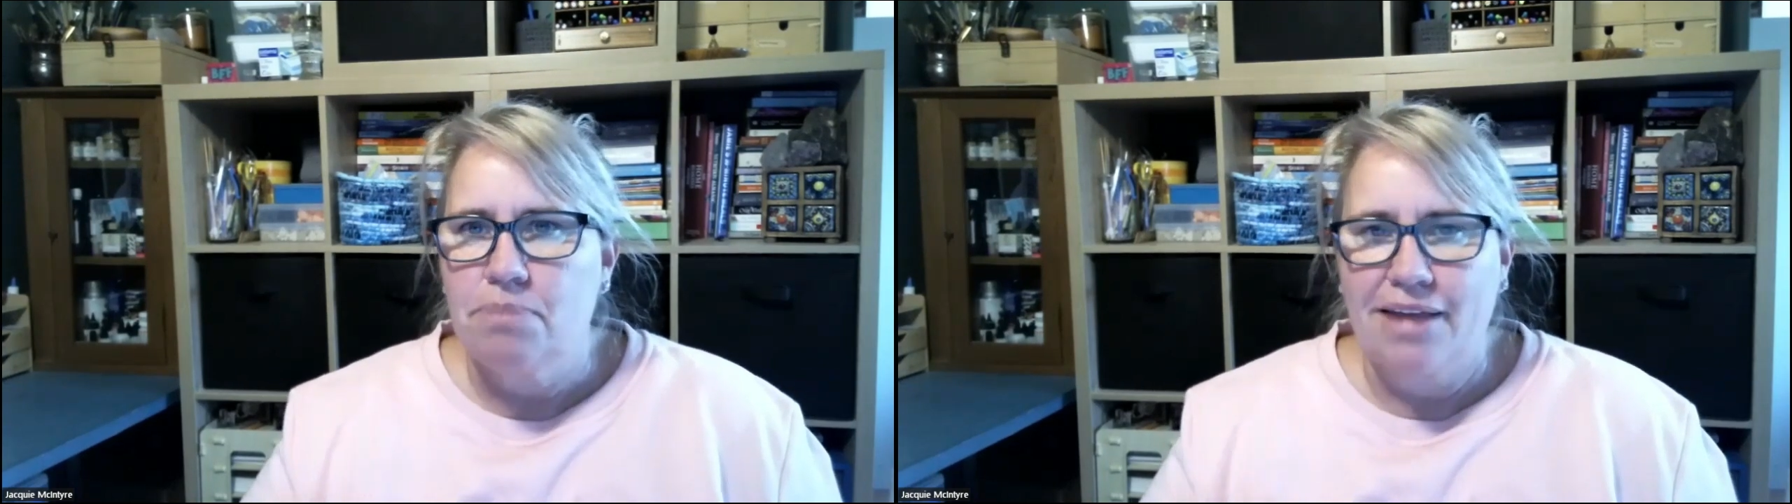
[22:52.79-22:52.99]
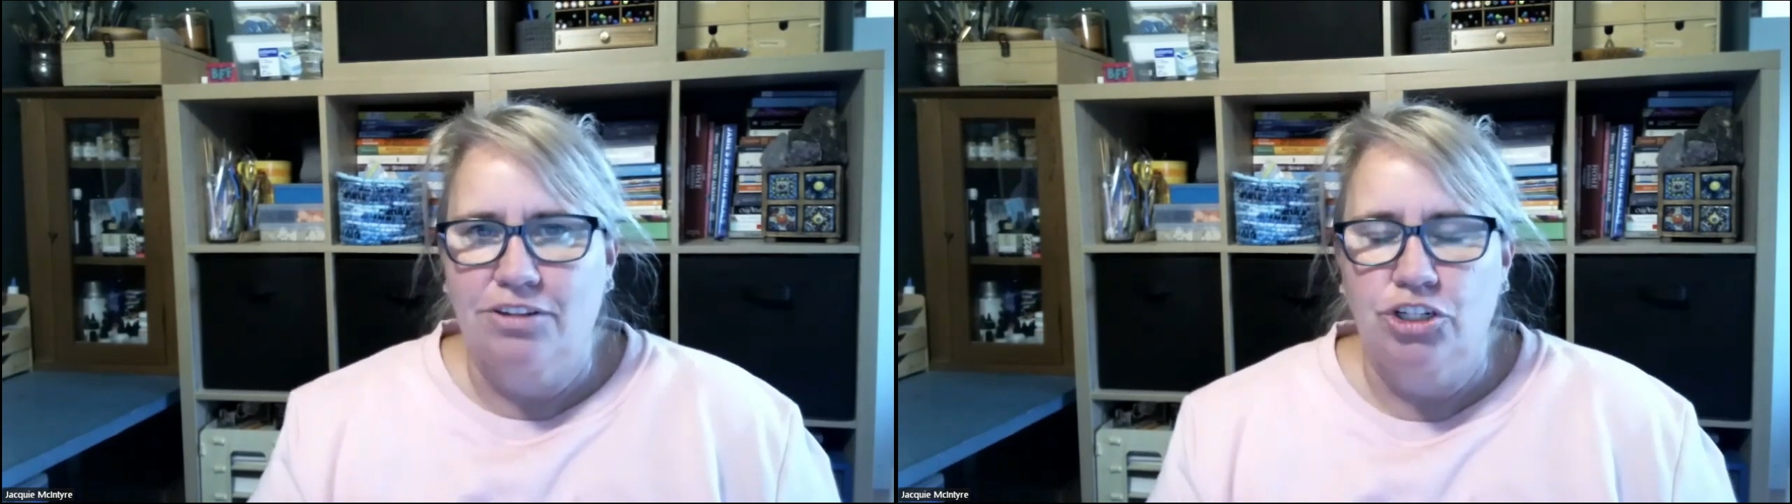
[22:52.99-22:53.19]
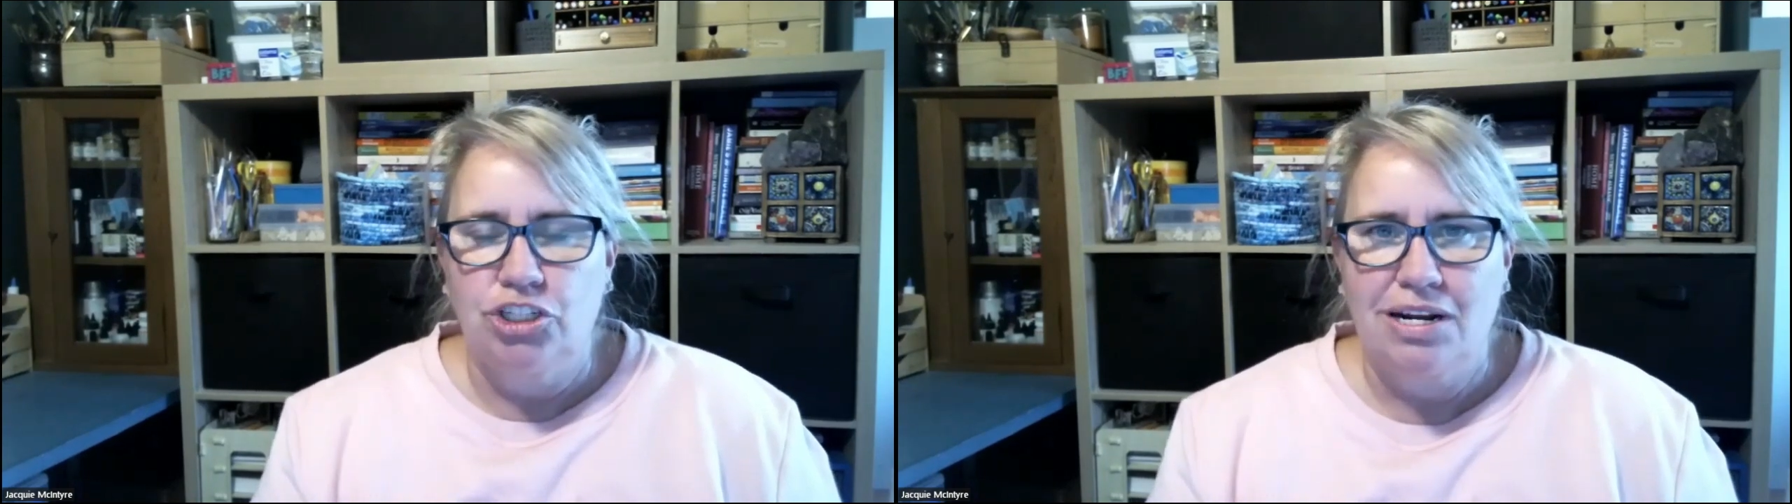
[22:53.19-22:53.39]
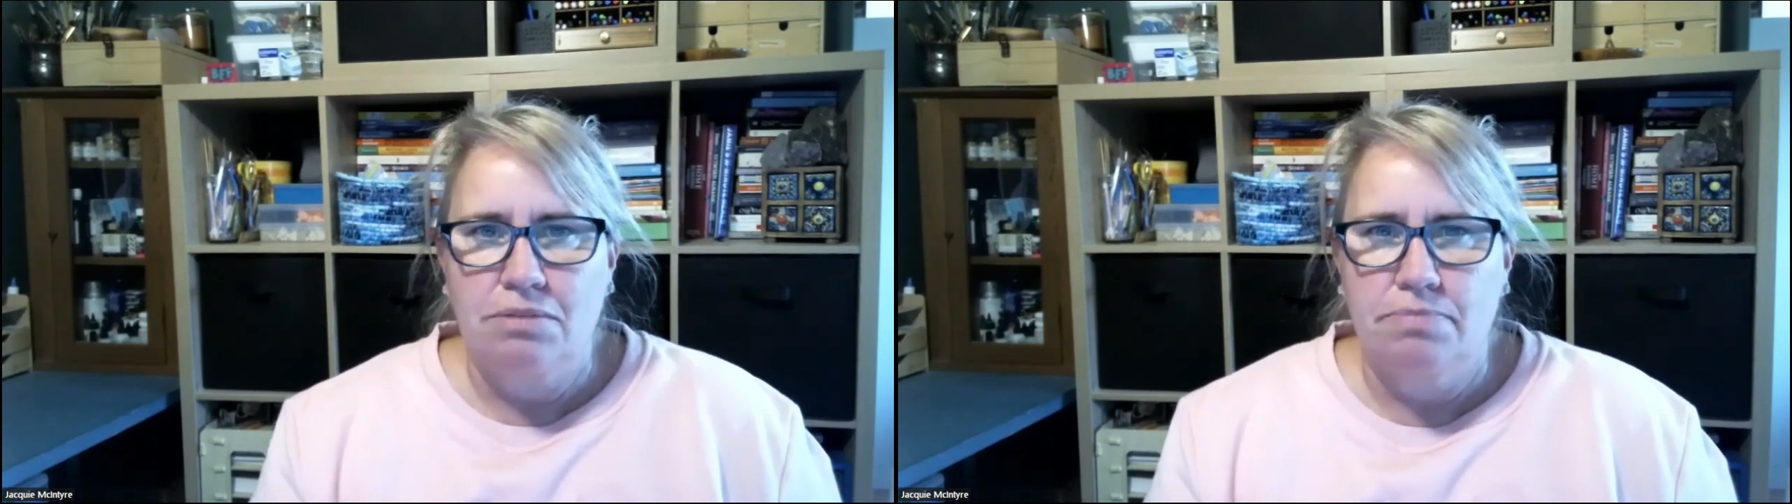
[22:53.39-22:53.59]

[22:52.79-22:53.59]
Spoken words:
pathogenic